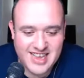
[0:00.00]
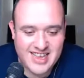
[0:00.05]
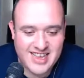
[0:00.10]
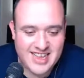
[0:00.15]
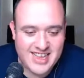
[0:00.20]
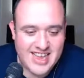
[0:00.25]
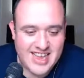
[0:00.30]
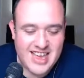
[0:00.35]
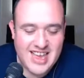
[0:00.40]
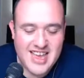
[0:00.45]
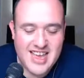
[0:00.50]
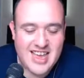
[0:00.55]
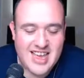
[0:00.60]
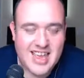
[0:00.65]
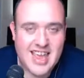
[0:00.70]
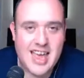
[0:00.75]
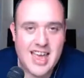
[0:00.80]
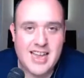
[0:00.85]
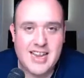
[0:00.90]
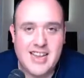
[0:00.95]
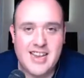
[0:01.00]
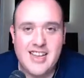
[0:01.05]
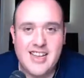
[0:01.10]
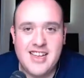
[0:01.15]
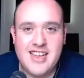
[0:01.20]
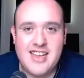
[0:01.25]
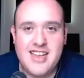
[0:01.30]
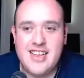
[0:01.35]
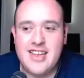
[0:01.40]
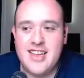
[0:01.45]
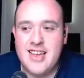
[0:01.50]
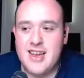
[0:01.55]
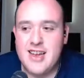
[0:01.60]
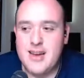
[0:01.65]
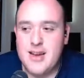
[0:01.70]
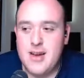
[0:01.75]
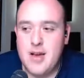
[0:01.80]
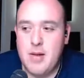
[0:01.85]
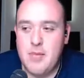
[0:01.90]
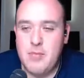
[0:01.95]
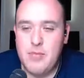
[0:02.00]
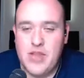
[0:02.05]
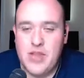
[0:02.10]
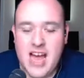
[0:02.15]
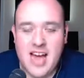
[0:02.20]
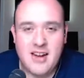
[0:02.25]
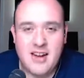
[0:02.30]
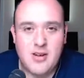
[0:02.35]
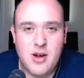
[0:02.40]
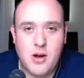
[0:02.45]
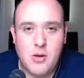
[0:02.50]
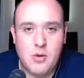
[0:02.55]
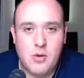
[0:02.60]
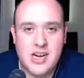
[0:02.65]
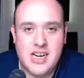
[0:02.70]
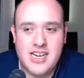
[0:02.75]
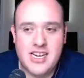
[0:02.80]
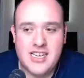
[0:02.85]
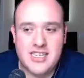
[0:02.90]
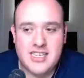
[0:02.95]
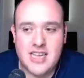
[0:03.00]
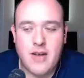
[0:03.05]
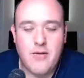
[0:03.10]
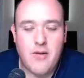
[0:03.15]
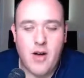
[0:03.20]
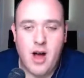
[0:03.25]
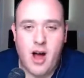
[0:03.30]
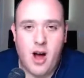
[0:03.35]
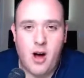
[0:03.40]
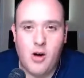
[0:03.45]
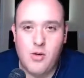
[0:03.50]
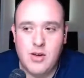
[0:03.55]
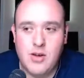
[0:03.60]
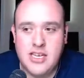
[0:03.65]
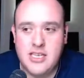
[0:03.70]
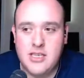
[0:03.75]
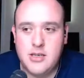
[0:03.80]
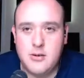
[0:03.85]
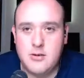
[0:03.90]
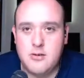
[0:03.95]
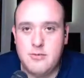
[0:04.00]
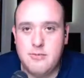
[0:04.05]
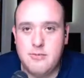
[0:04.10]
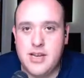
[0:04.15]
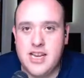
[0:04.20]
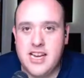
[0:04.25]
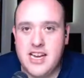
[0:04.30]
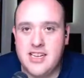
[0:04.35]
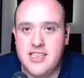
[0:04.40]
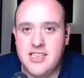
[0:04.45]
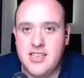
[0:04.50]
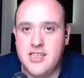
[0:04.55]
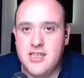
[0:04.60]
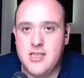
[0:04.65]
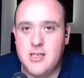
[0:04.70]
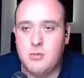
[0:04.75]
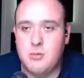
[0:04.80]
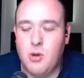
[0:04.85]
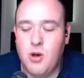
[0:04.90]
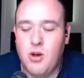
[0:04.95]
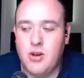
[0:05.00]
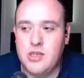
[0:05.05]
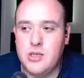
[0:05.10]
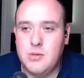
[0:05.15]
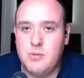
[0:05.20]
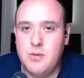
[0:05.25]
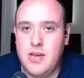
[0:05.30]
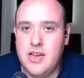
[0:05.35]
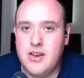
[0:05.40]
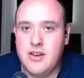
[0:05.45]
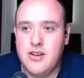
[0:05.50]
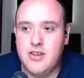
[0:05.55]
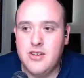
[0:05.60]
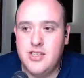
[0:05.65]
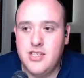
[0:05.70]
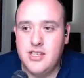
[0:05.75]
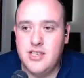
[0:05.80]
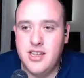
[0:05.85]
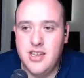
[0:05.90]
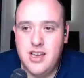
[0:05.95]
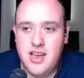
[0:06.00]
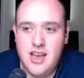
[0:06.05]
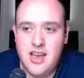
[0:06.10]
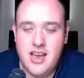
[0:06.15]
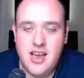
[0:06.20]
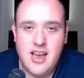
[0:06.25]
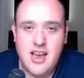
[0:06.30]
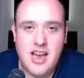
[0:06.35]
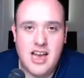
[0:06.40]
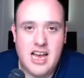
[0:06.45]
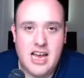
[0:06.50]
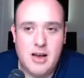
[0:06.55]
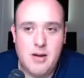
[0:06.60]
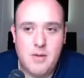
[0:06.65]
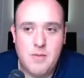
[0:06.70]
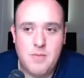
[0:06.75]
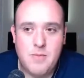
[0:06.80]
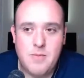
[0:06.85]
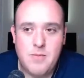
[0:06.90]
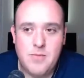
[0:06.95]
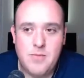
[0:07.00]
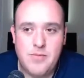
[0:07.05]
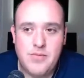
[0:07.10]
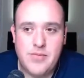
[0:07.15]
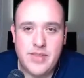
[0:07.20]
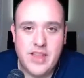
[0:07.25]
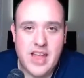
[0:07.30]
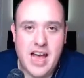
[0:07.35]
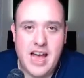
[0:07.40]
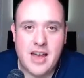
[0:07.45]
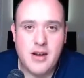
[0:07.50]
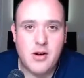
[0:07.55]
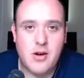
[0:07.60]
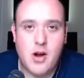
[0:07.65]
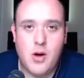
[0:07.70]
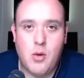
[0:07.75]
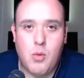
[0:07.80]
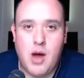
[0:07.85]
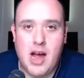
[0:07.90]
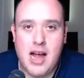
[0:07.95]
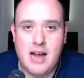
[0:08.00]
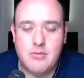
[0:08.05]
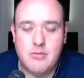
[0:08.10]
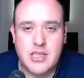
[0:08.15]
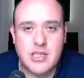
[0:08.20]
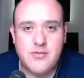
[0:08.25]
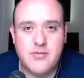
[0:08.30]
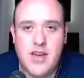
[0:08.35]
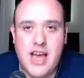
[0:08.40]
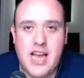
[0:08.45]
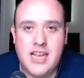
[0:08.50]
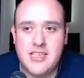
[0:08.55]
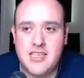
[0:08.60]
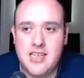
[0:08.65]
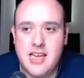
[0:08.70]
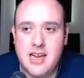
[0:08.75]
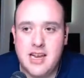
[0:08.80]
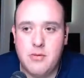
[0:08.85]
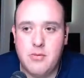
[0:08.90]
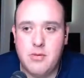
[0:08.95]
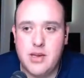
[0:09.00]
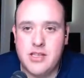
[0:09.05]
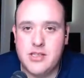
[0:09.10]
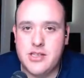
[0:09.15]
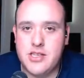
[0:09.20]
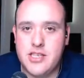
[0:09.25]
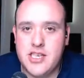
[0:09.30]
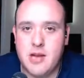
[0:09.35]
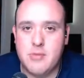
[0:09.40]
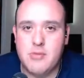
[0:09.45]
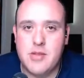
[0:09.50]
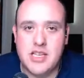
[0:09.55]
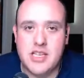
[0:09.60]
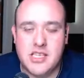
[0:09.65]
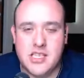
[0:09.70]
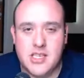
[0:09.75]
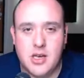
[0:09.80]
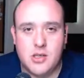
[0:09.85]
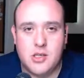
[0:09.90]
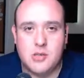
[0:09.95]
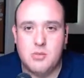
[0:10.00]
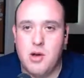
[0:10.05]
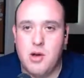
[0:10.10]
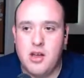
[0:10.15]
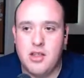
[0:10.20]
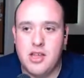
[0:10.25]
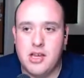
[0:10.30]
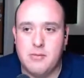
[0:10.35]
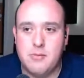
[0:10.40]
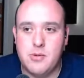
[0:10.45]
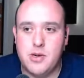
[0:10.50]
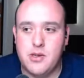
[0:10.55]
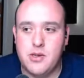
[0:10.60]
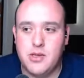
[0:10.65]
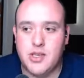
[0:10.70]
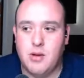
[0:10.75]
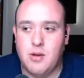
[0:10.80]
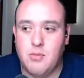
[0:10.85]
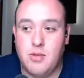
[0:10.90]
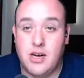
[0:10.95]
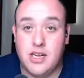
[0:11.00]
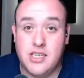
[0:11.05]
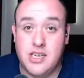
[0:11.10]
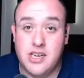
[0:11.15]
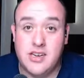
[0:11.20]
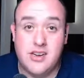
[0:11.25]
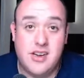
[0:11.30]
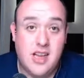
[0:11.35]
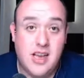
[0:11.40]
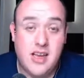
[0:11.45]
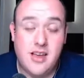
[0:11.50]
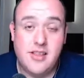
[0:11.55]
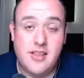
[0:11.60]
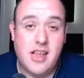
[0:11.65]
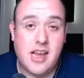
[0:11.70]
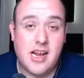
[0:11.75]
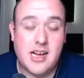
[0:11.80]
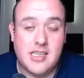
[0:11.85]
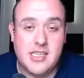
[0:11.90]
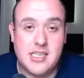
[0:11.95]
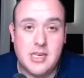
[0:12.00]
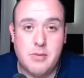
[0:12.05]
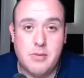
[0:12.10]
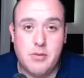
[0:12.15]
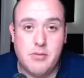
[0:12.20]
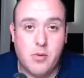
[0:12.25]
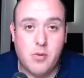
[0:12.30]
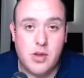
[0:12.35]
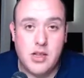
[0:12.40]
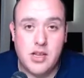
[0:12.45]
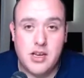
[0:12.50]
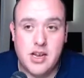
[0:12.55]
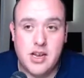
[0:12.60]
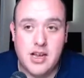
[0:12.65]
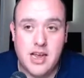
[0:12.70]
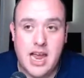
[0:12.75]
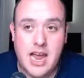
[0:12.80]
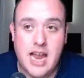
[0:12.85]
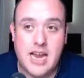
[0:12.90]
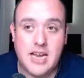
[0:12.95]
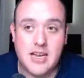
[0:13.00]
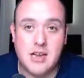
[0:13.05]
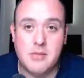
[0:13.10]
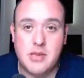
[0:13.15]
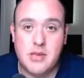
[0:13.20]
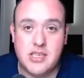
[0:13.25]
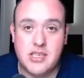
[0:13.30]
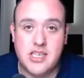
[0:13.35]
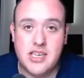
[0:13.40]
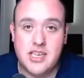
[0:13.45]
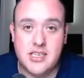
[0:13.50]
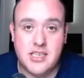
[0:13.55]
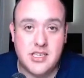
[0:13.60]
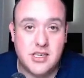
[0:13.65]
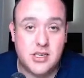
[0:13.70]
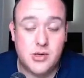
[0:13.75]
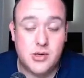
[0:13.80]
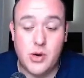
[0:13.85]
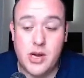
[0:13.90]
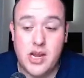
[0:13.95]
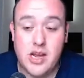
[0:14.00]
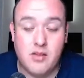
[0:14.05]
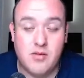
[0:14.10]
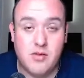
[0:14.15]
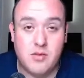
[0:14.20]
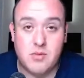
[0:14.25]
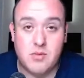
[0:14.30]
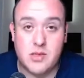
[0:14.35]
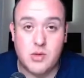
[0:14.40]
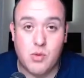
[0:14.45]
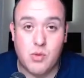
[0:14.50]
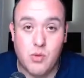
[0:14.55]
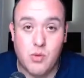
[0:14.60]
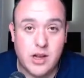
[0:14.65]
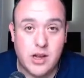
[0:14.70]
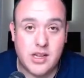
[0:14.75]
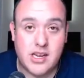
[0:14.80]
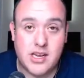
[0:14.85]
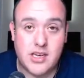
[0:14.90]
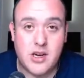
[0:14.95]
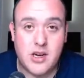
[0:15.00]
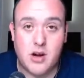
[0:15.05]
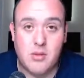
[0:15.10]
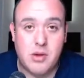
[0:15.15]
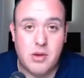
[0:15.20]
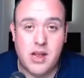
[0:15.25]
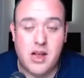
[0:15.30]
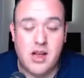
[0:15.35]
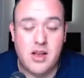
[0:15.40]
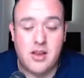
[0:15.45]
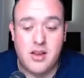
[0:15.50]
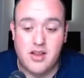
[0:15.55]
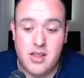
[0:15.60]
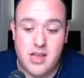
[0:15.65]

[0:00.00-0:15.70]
yeah, yeah. It, uh, I don't know what it is. I've always been into the smaller speakers. Um, I don't know why. I'm just fascinated with something so small that can produce so much. And like I said before, the eight W6 is a trio of them has really turned me on